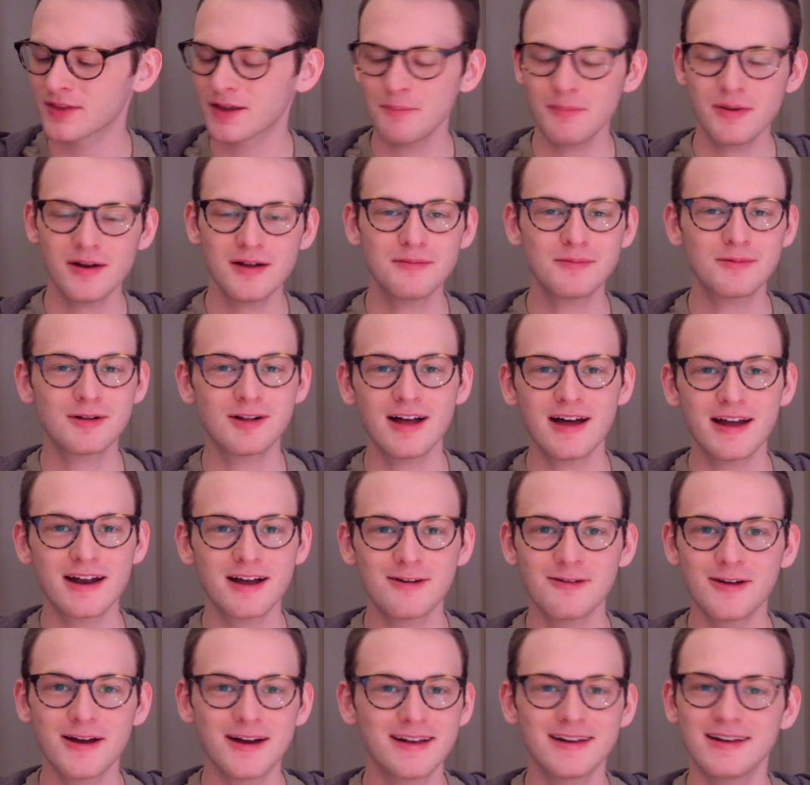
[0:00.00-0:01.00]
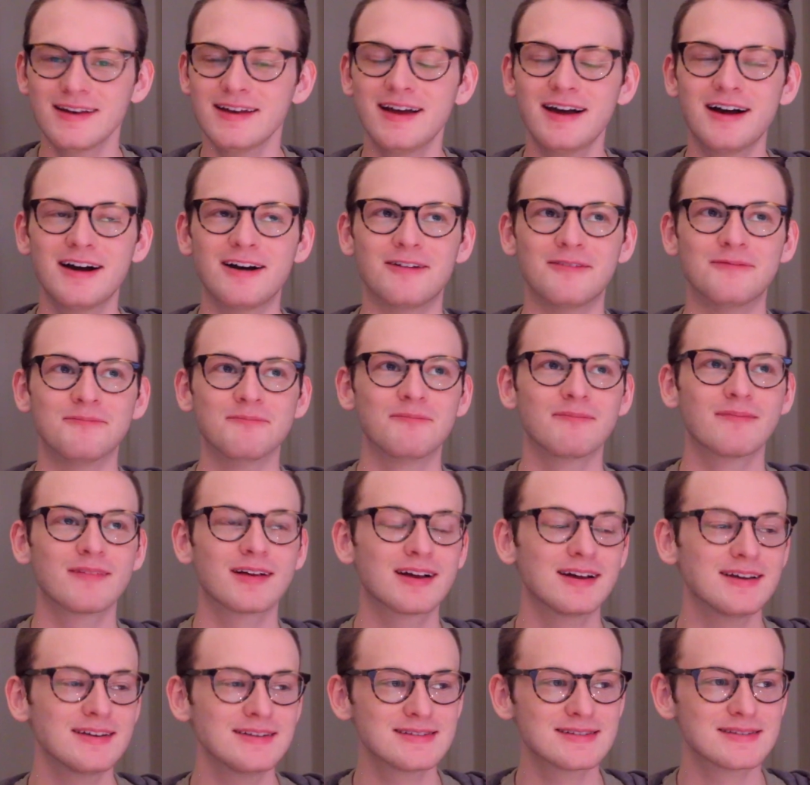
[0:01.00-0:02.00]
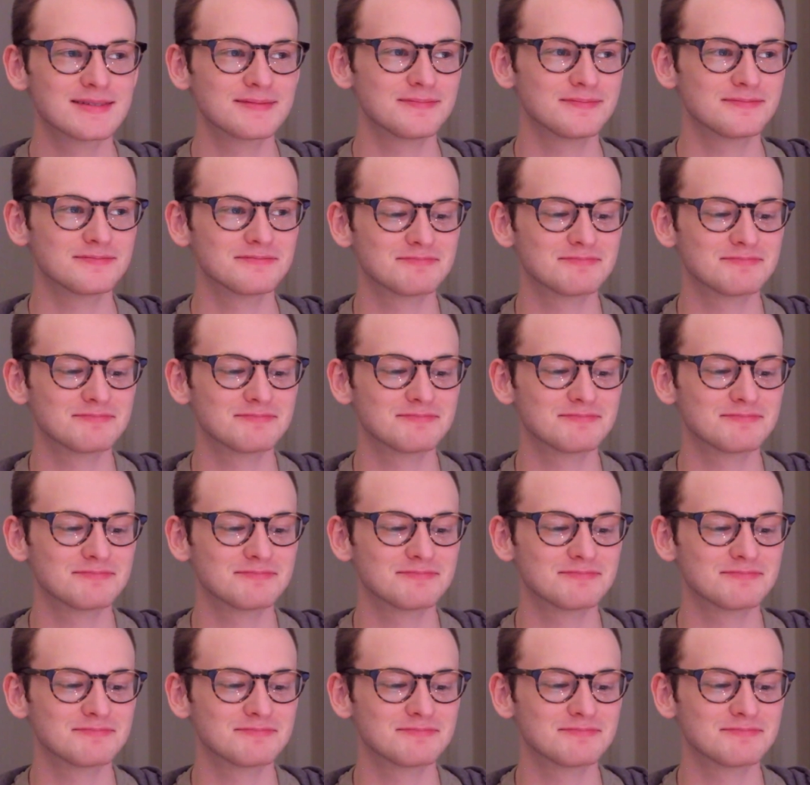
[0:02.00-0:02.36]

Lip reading: But I'm glad I read it now, because,